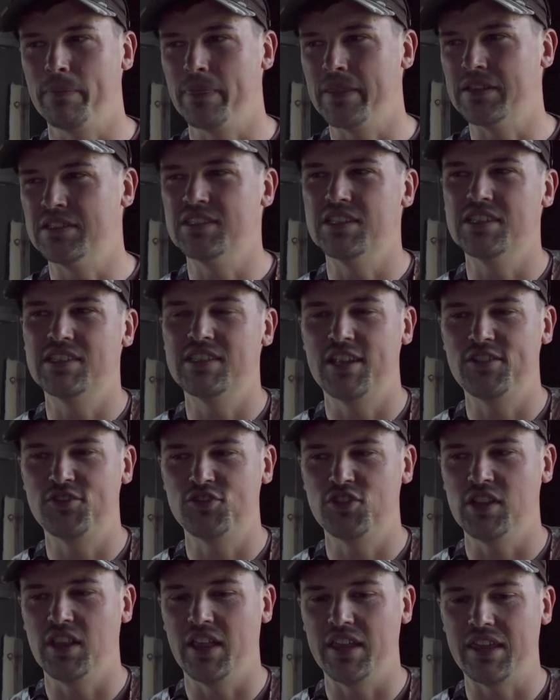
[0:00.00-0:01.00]
This is
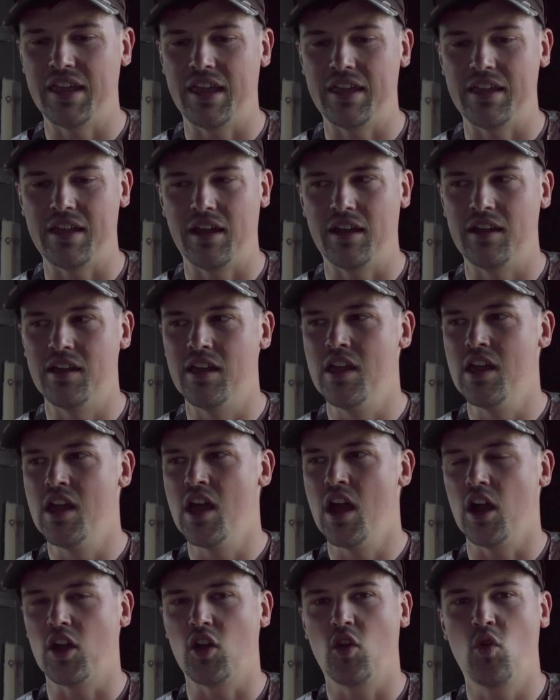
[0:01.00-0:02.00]
essentially like a,
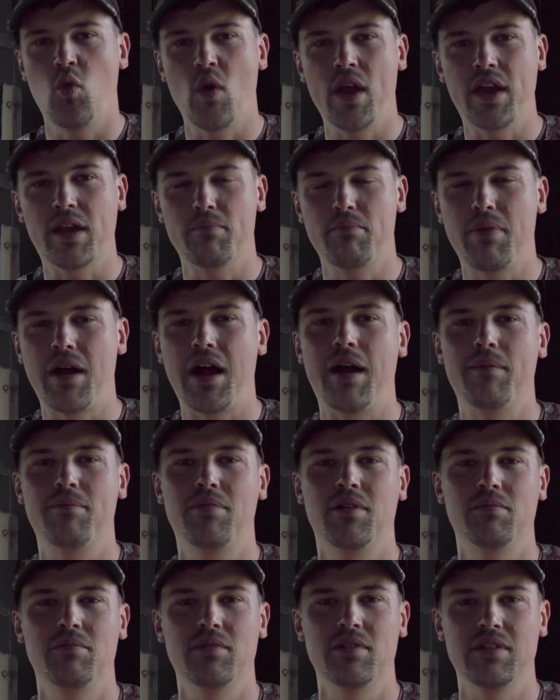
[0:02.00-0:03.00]
uh, a quick
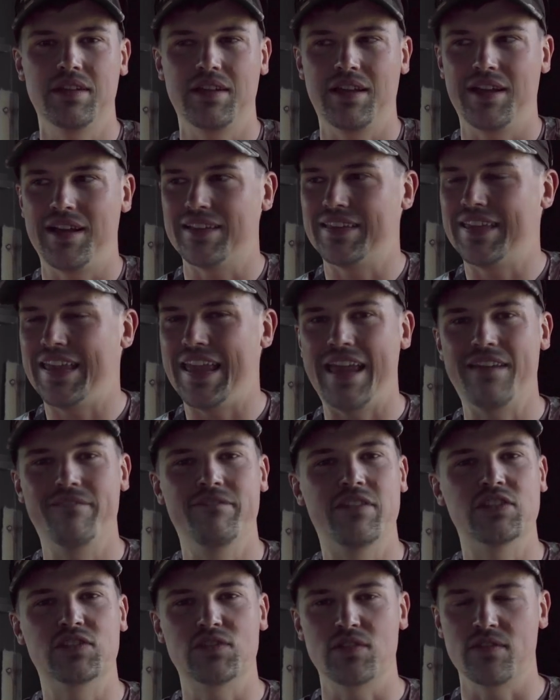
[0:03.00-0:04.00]
pop-up uh,
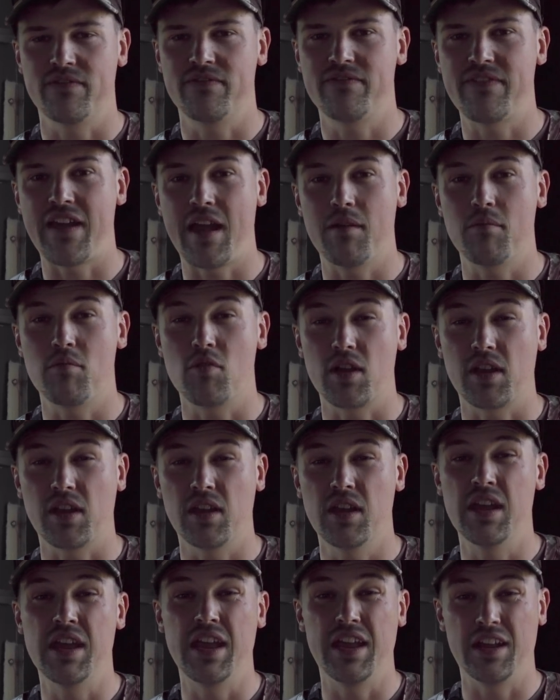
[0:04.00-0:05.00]
canvas or
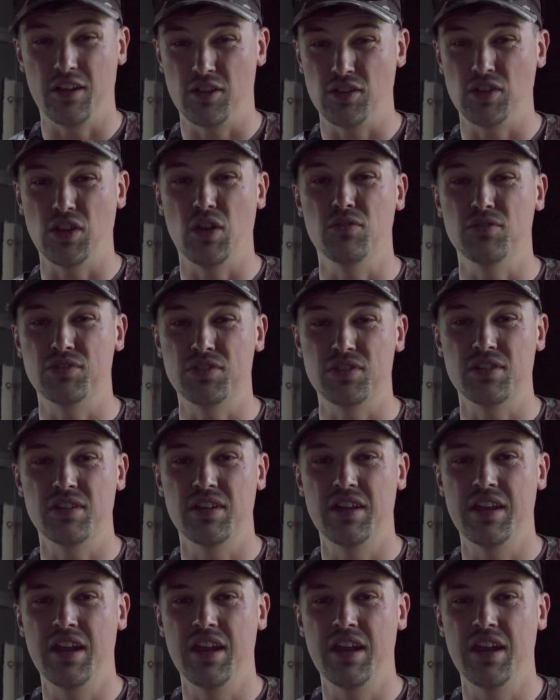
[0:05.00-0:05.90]
fabric enclosure,